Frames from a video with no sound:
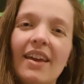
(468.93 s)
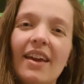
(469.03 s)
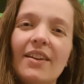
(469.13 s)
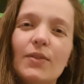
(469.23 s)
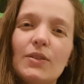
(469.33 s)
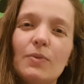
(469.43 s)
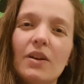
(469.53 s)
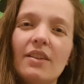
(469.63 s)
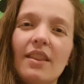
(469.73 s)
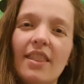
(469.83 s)
There was
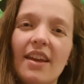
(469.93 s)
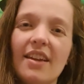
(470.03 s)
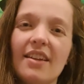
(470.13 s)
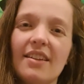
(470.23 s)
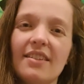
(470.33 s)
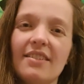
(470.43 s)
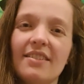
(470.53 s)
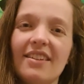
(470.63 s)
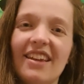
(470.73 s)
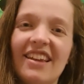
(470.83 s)
one thing
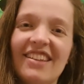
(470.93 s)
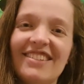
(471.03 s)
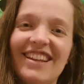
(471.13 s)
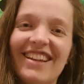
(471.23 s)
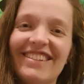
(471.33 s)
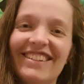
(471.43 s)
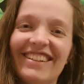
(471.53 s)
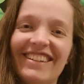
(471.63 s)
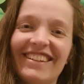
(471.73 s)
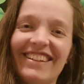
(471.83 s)
he says in
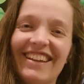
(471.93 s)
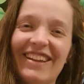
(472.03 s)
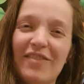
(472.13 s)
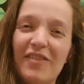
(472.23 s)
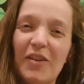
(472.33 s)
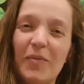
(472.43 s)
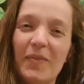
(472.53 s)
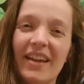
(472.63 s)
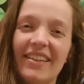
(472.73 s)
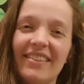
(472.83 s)
the film
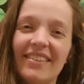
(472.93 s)
that